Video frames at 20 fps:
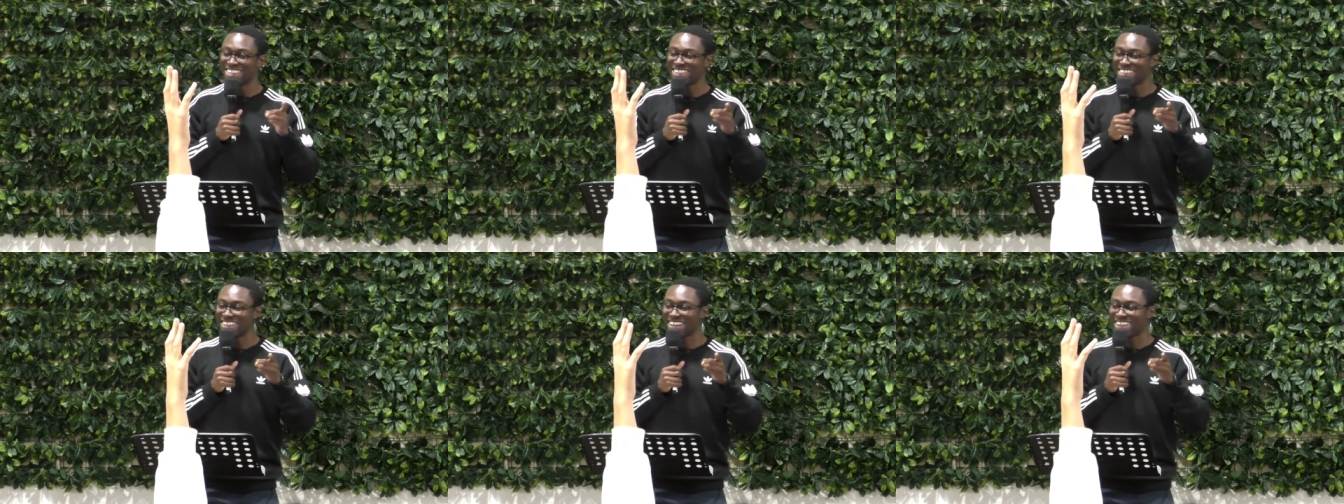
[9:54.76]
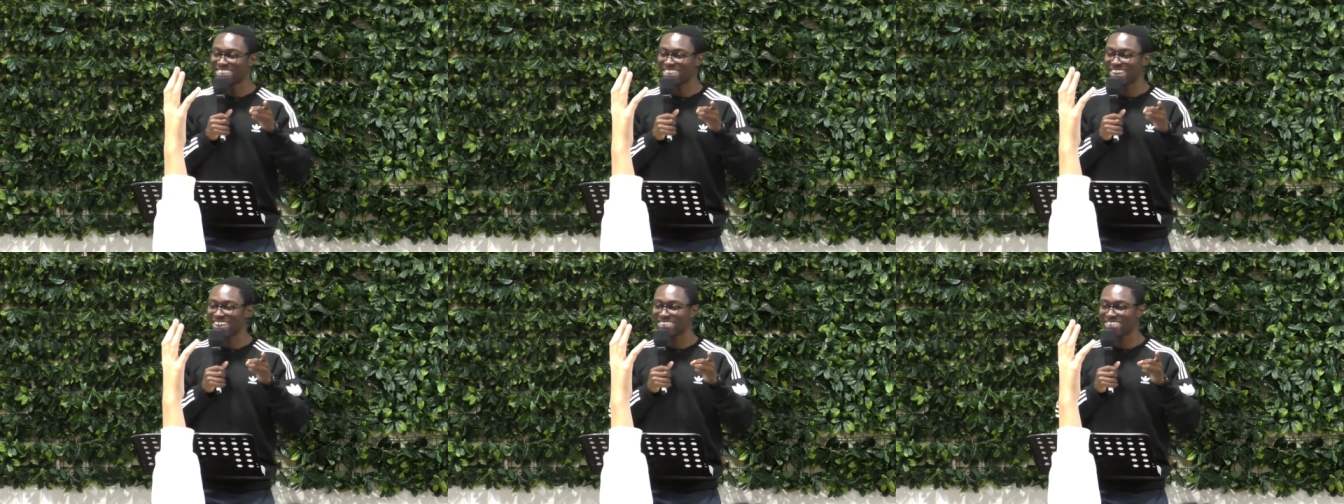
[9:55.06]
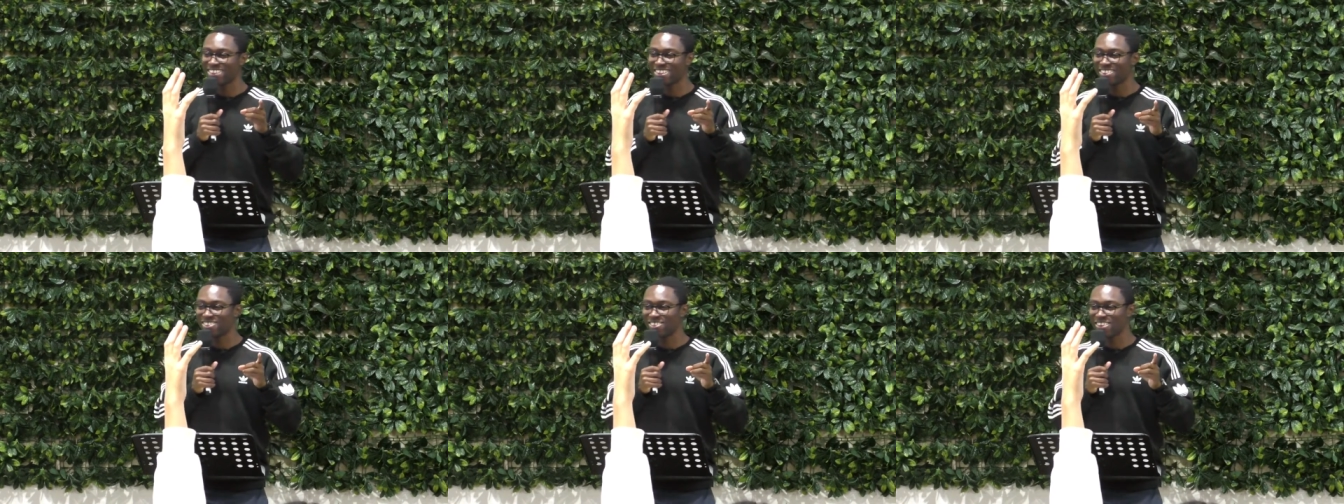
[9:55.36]
That's
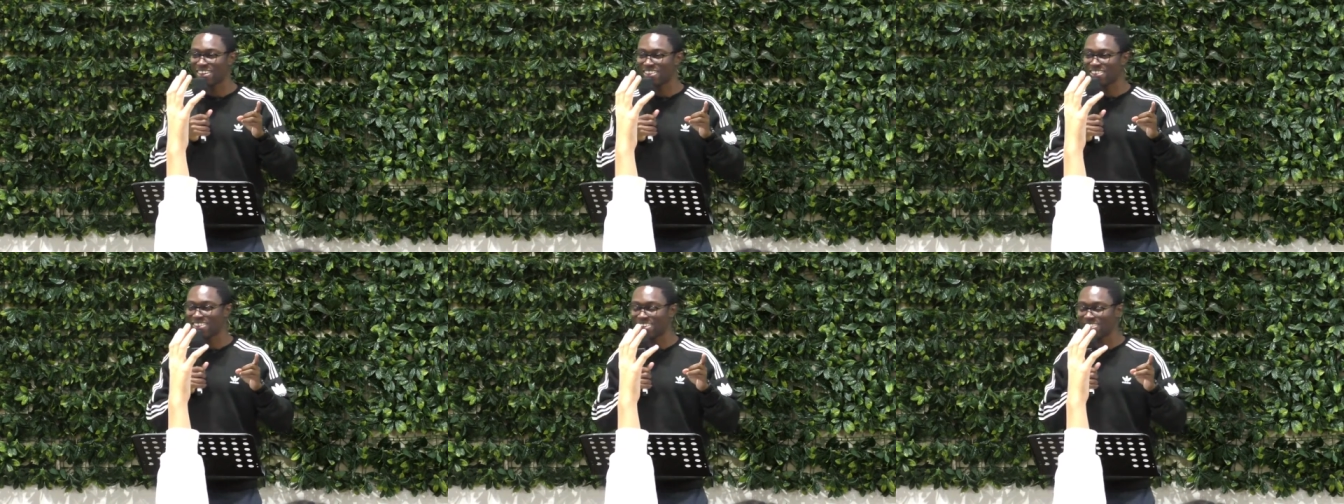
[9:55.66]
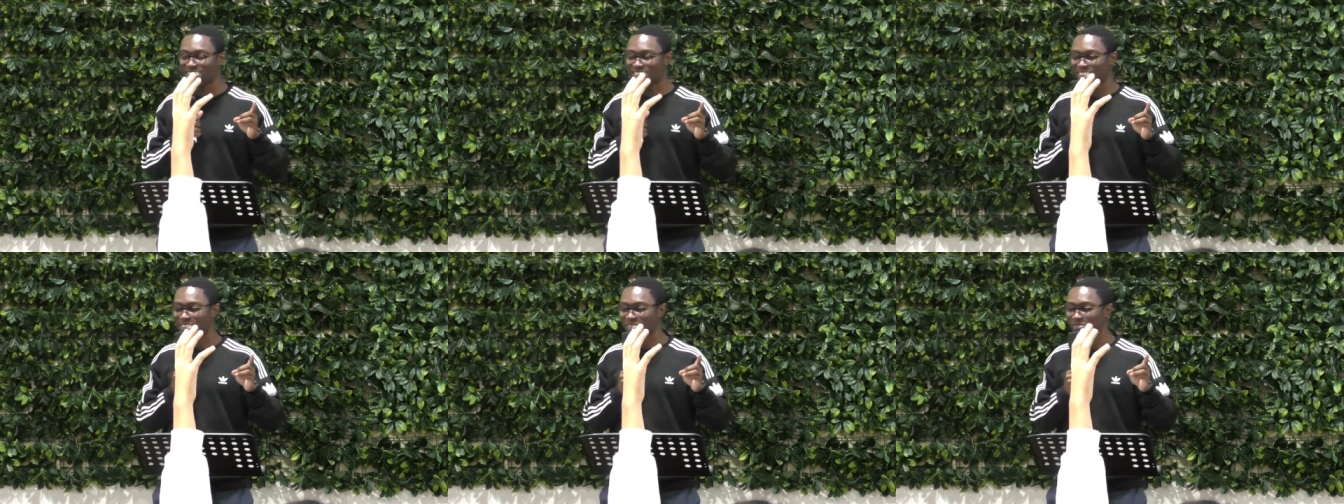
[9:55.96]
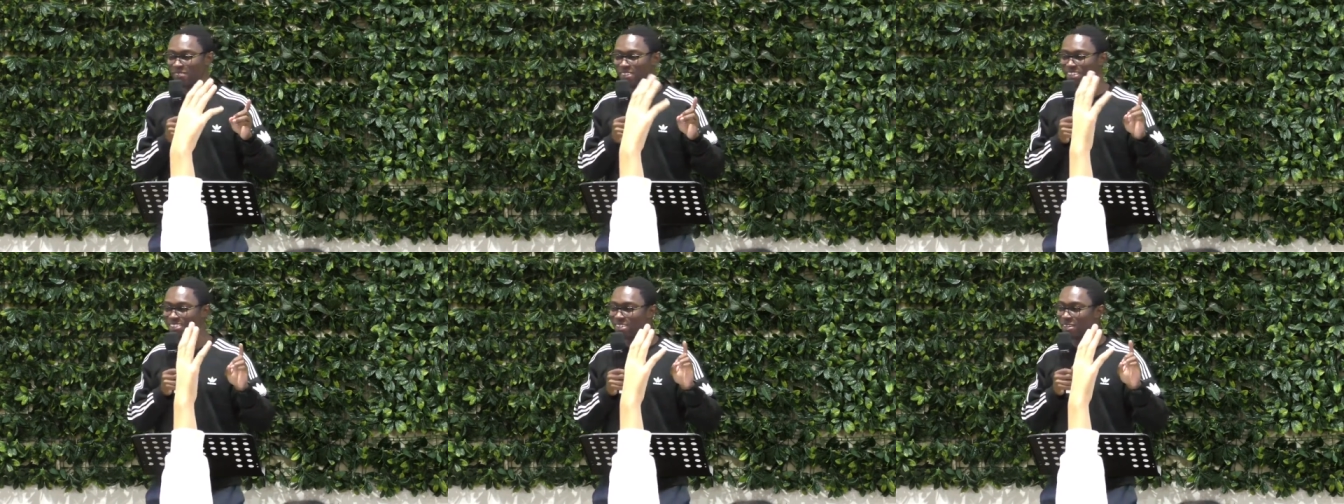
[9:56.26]
actually a trick
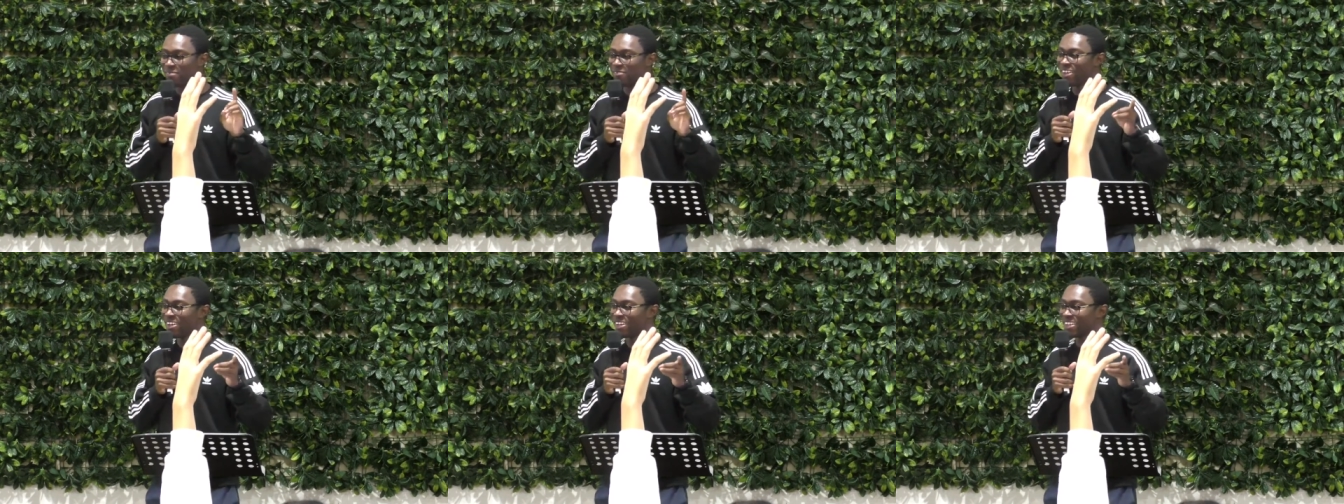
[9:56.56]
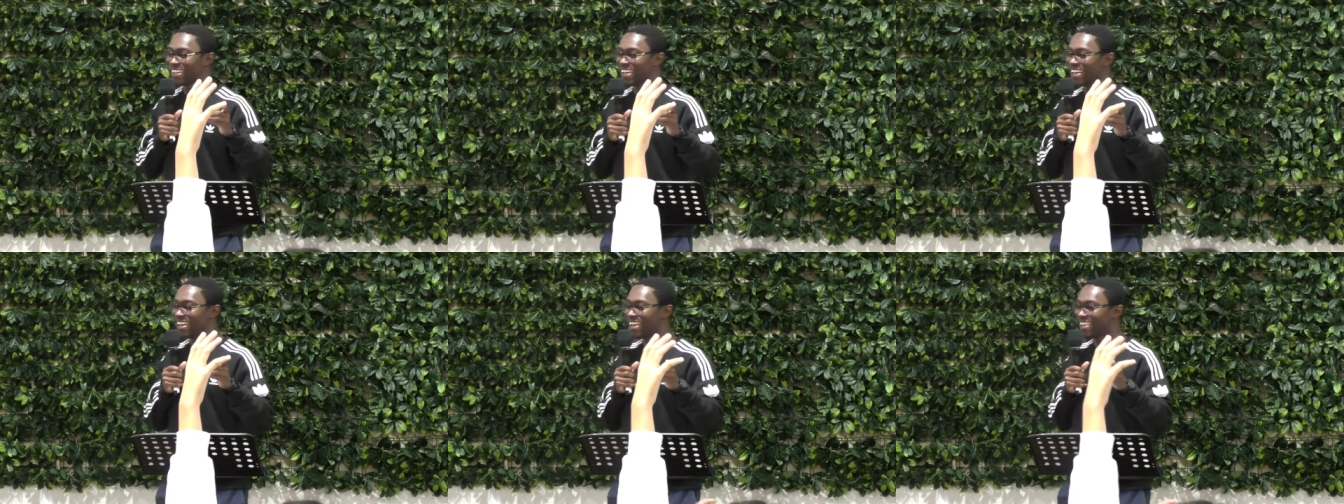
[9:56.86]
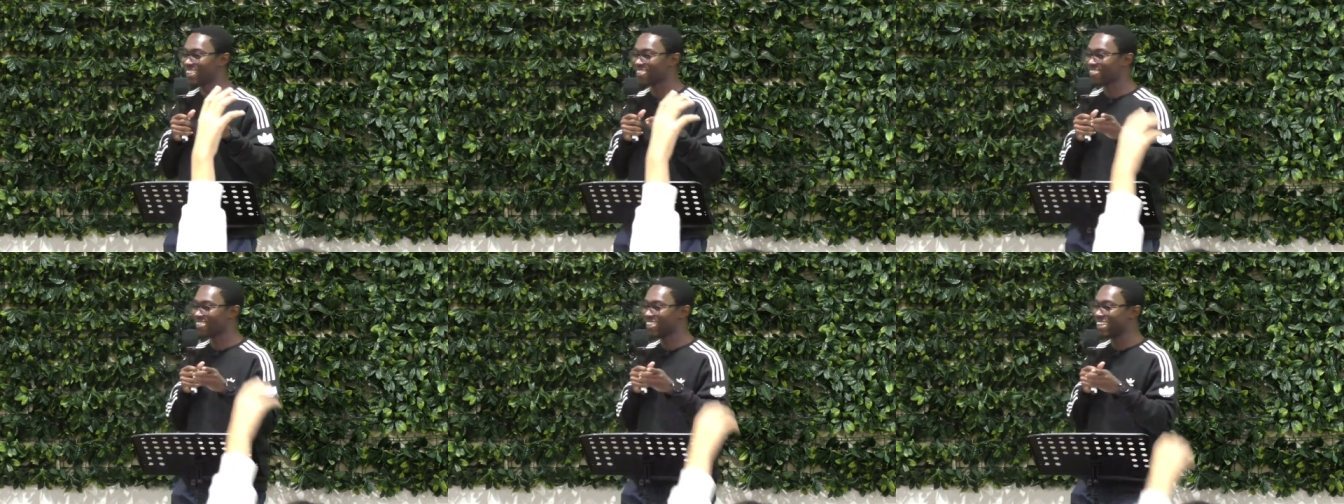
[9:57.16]
question because I'm not going to
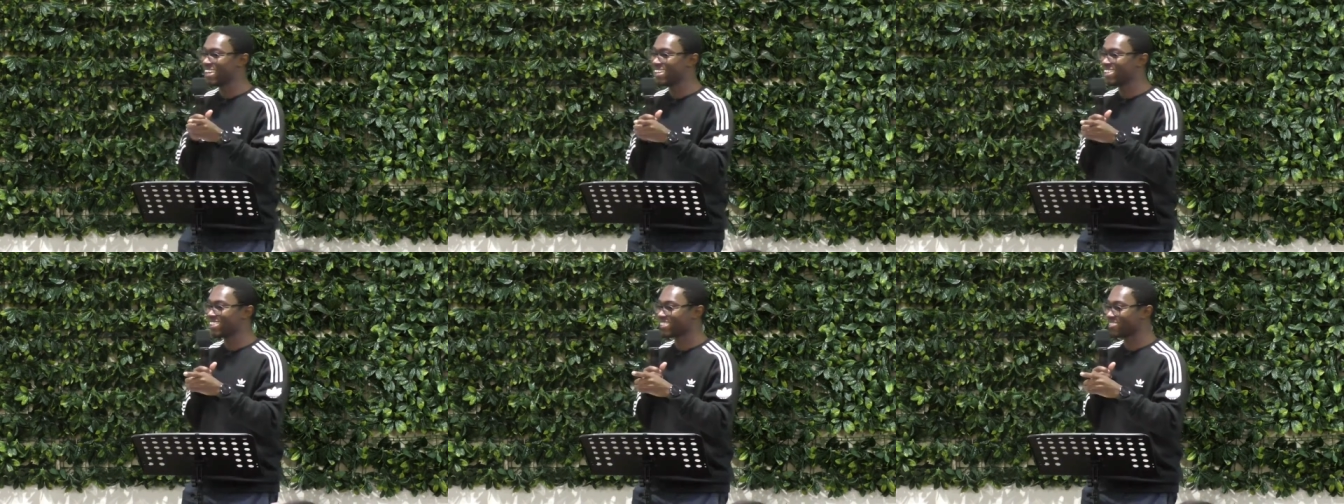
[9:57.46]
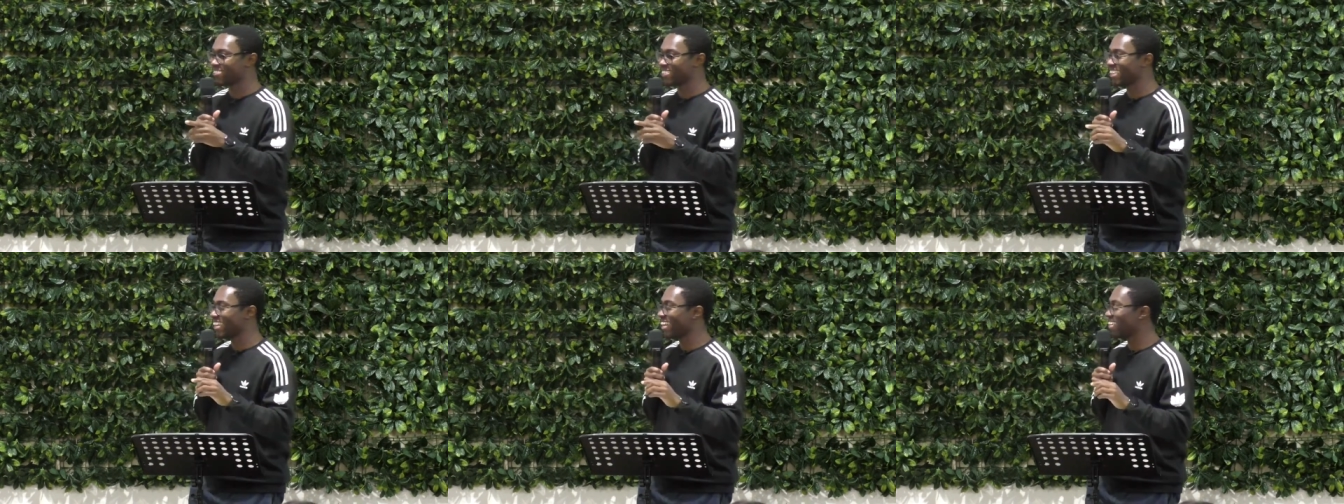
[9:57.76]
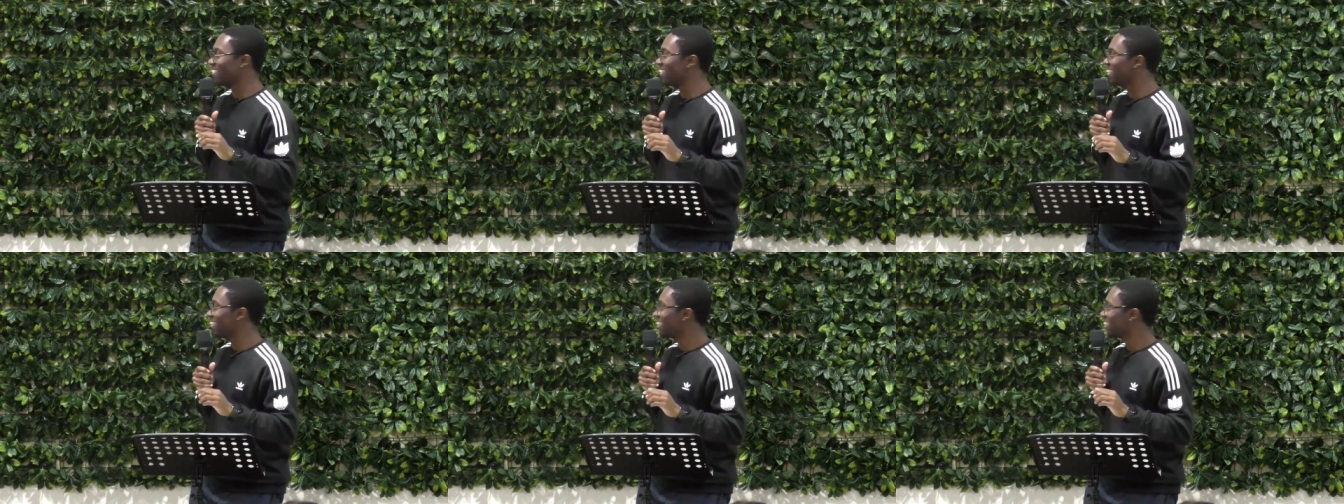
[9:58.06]
ask for an answer for
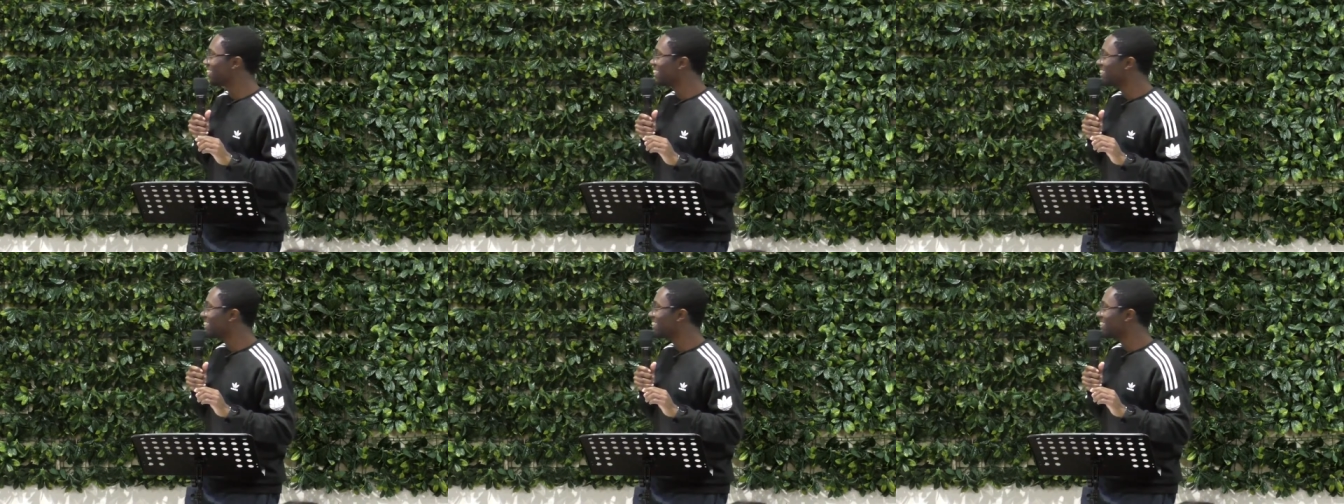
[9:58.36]
that one.